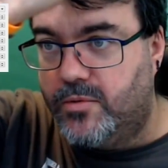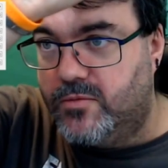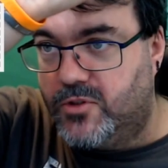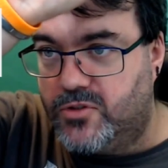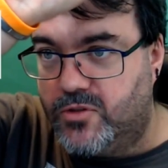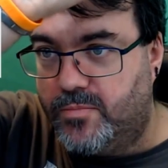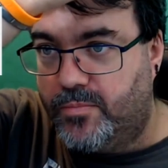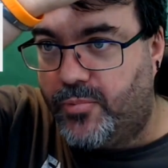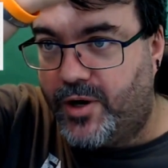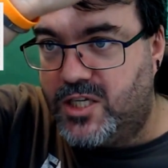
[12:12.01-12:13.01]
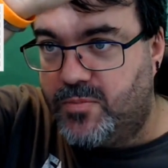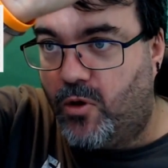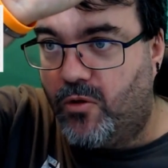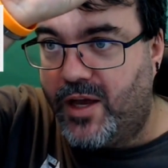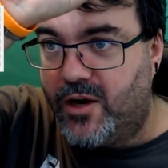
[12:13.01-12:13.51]
There's the bright spot
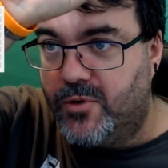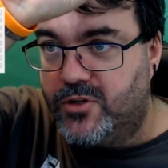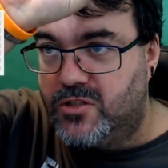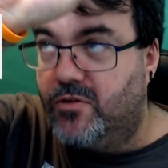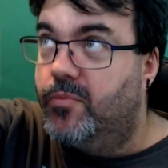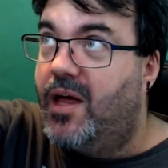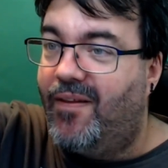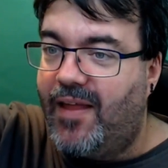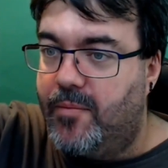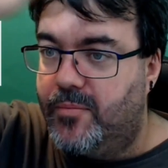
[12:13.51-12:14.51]
there, which is from that lamp.